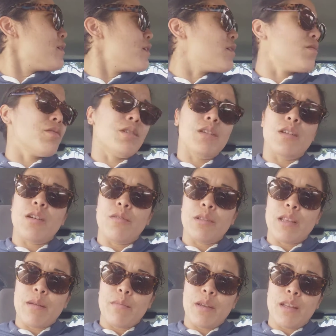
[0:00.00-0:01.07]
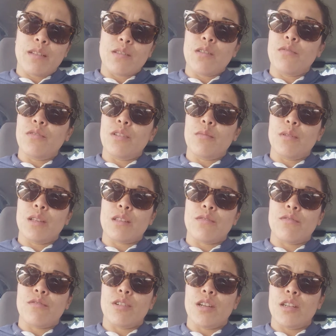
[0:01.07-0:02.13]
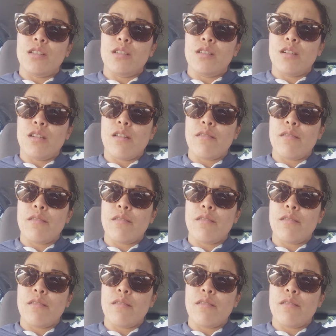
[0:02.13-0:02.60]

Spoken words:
don't really know what that means. Hopefully it means a fridge.